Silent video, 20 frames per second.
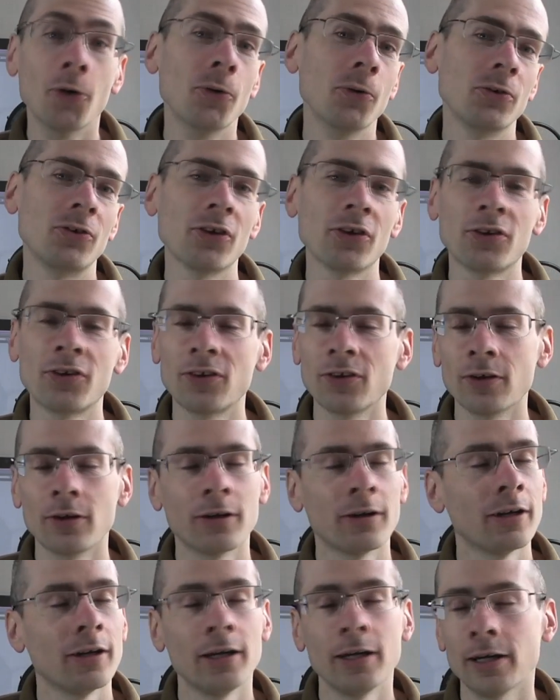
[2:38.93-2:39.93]
just
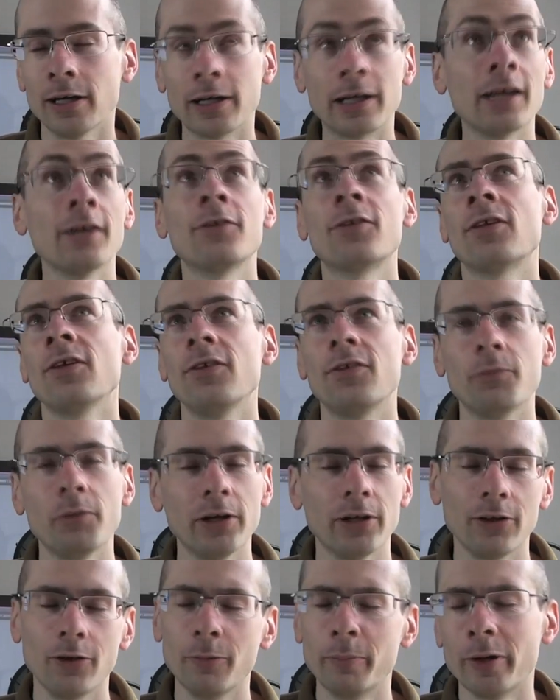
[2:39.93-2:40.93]
against his
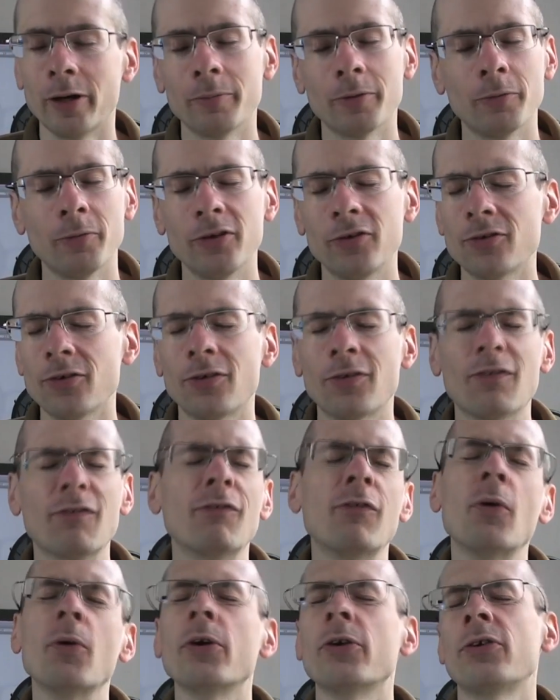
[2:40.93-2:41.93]
will, Obama was just
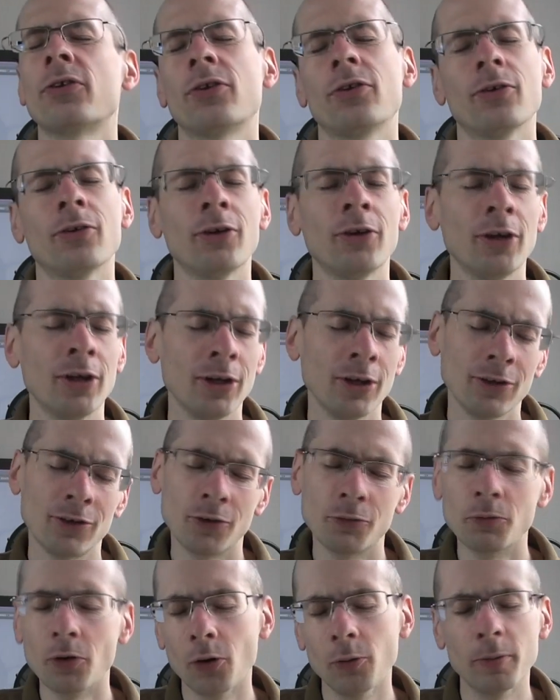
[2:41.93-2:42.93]
forced to
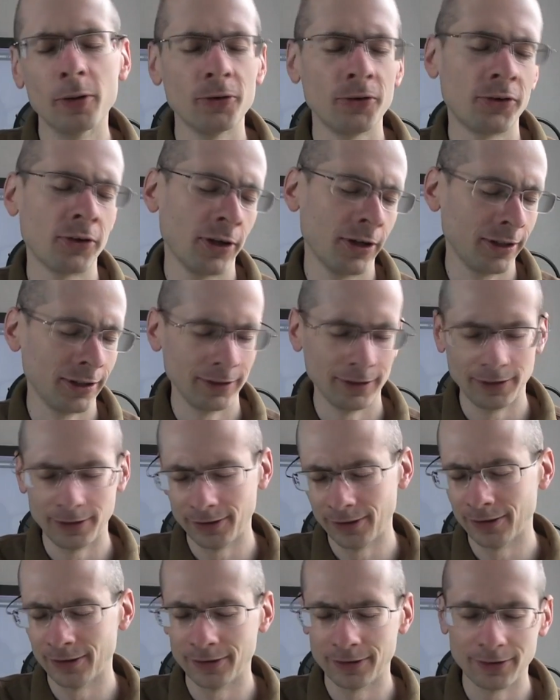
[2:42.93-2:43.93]
robo-sign
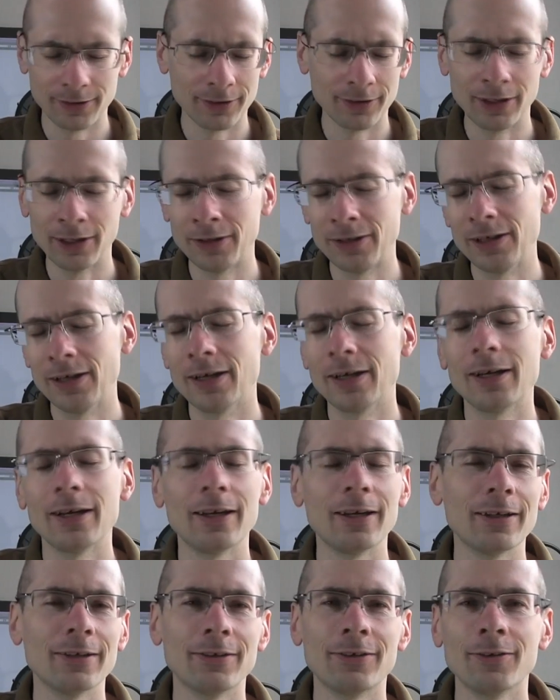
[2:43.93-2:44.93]
the
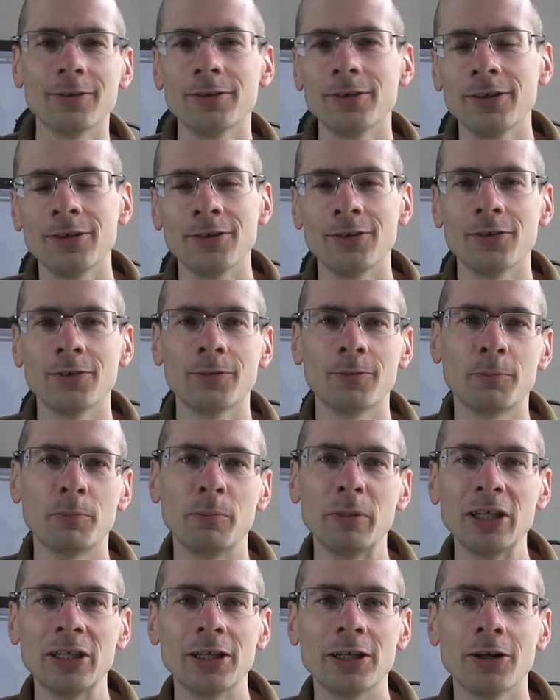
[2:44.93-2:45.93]
NDAA into
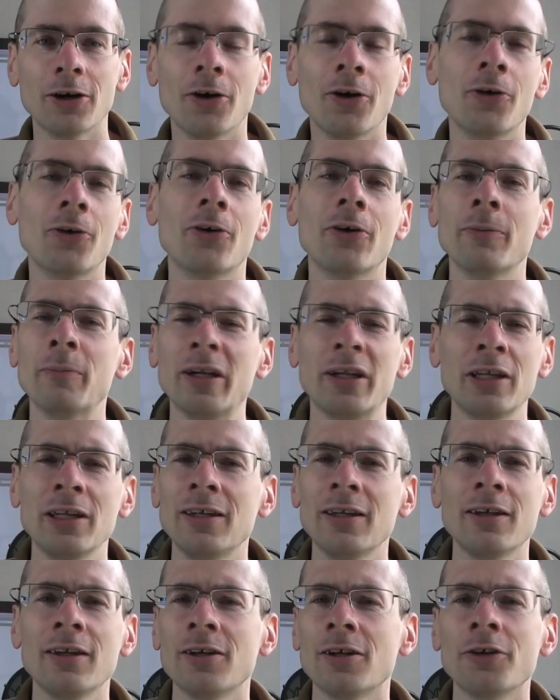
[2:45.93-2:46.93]
being. Oh, but he
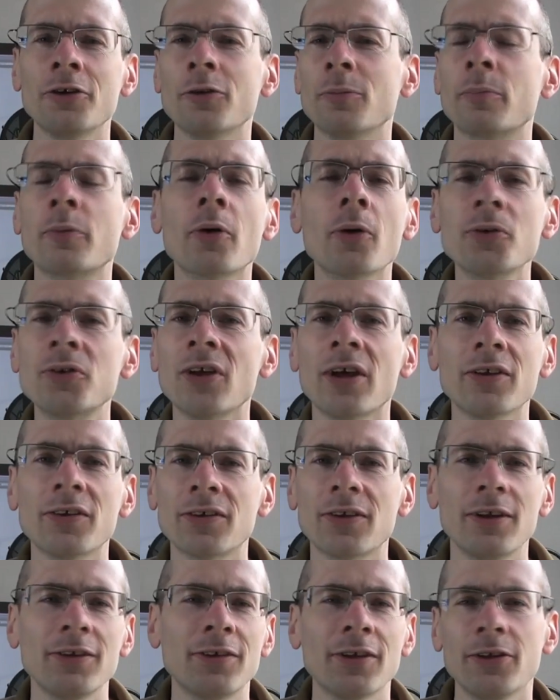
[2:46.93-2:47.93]
did it under
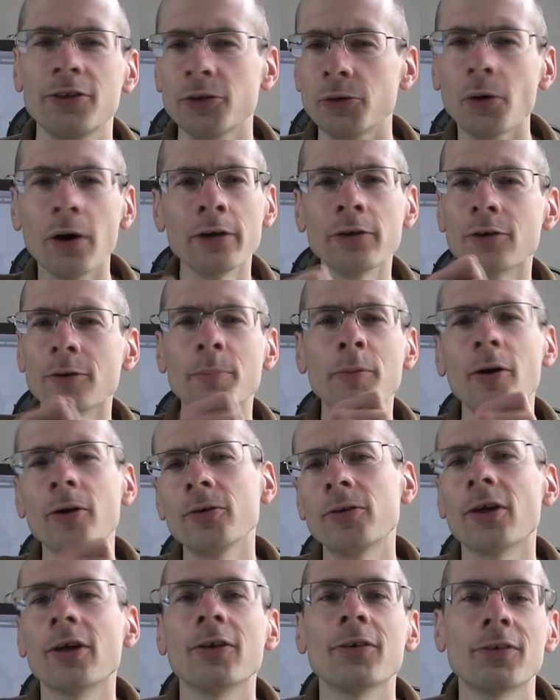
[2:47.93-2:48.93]
protest, I tell you, under
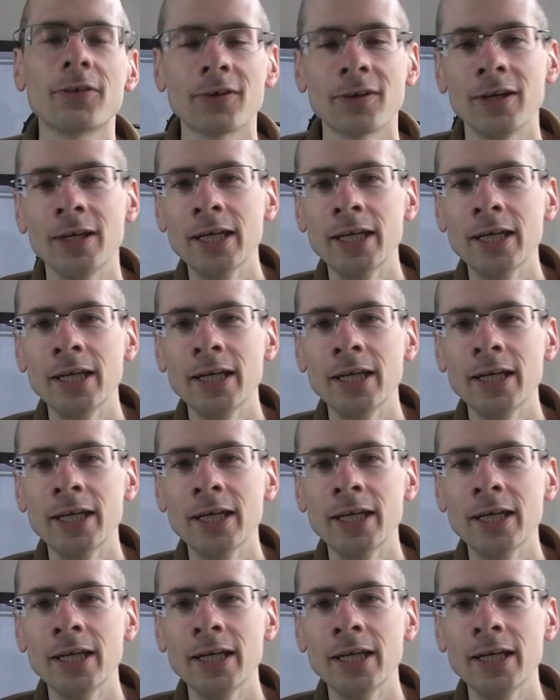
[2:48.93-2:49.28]
protest.